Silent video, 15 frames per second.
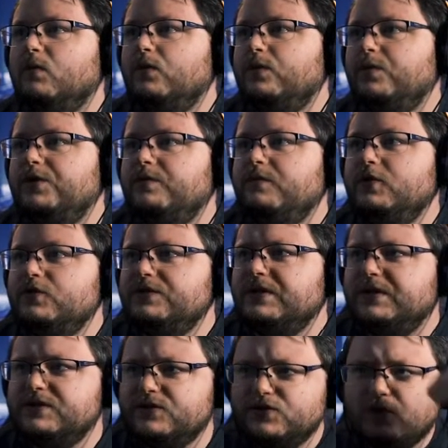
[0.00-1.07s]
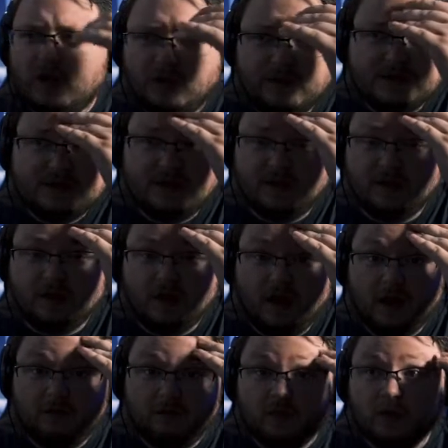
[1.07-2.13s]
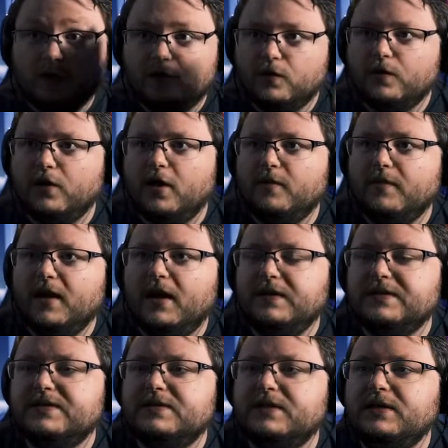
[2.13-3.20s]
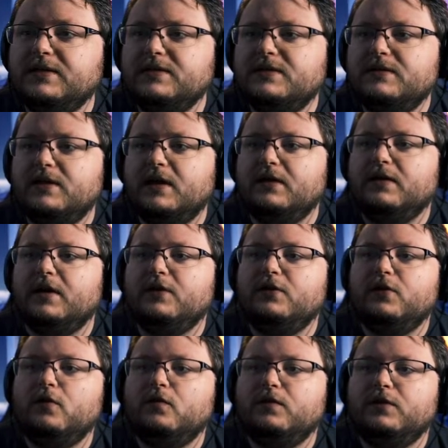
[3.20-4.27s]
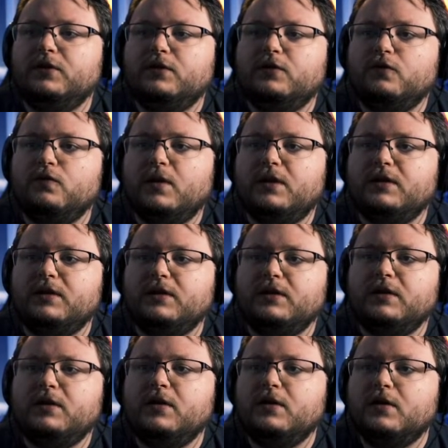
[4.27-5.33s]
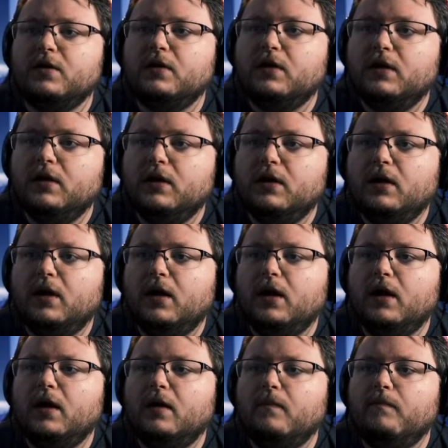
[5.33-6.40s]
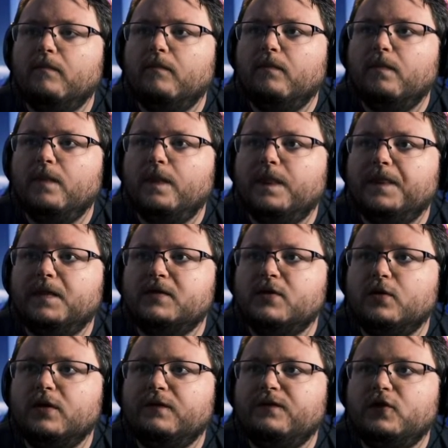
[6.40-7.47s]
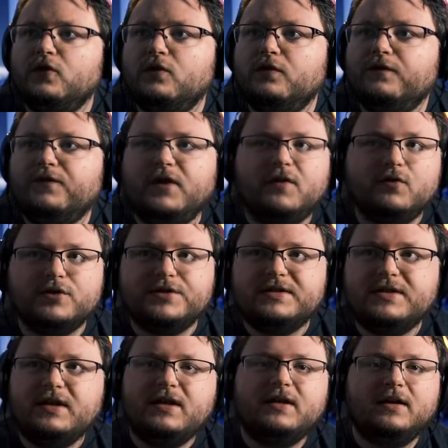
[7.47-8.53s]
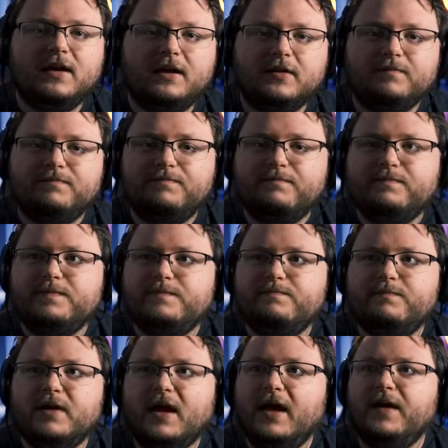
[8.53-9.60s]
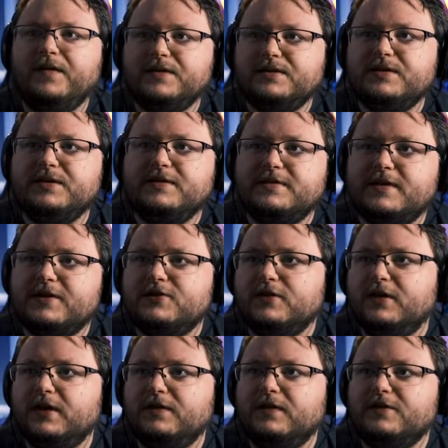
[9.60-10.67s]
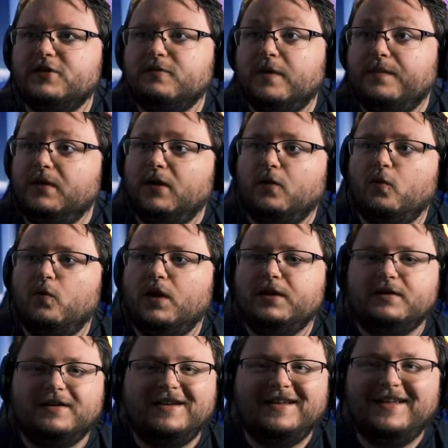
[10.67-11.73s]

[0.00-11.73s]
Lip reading: With music is there's always like a lot more going on behind the scenes that you don't directly hear. So if you've never seen like a behind the scenes session like this, you might be like, what?